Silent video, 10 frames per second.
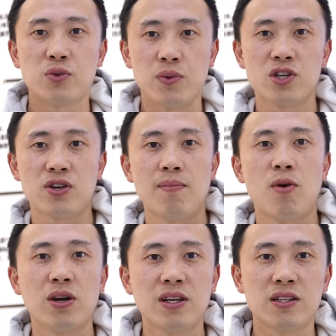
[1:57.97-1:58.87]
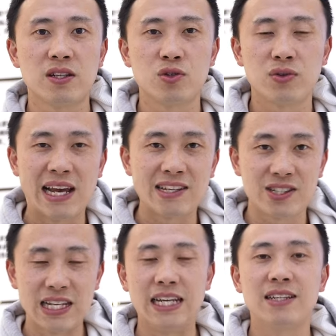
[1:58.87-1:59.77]
switch, and monitor to that
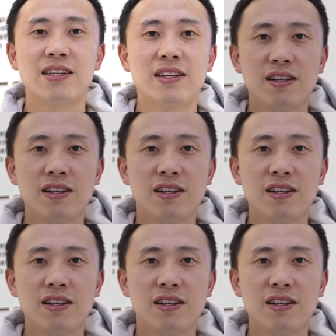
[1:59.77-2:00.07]
state?